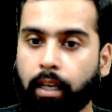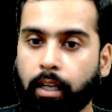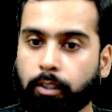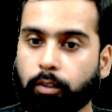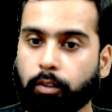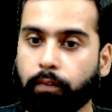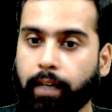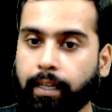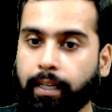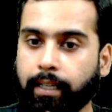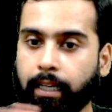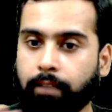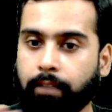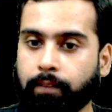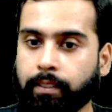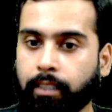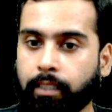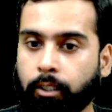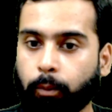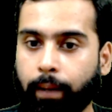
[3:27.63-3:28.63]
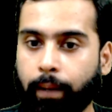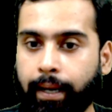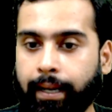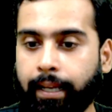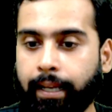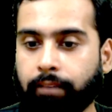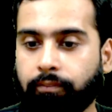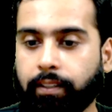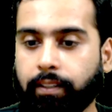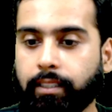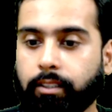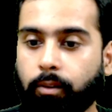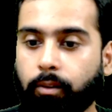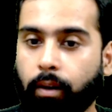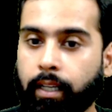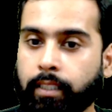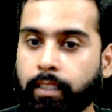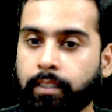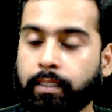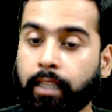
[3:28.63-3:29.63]
So we are done with the 12 lakh fees
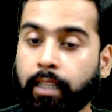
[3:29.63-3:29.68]
college.